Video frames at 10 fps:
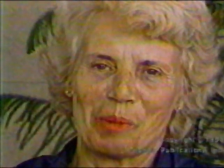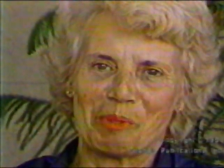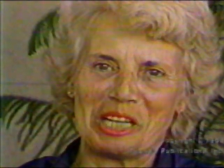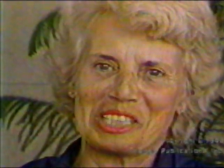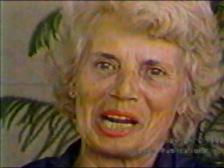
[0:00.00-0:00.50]

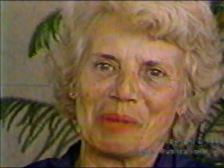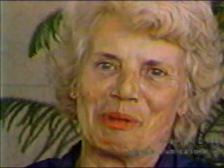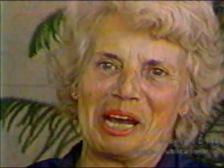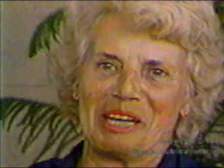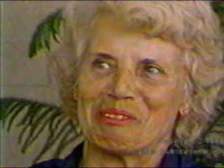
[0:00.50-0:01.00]
It means that I
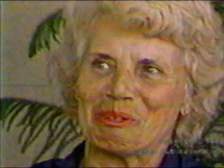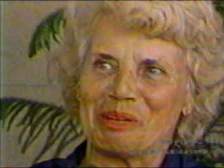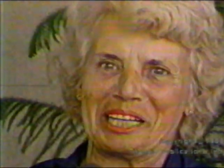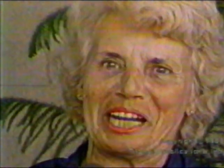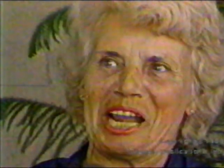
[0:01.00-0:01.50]
buy it every
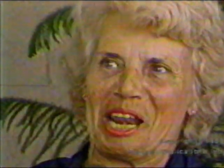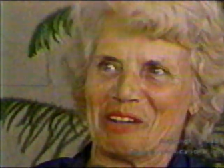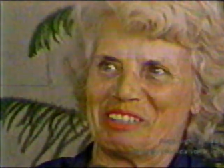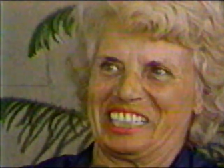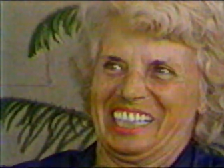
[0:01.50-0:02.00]
week and I
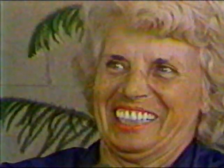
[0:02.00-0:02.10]
love it.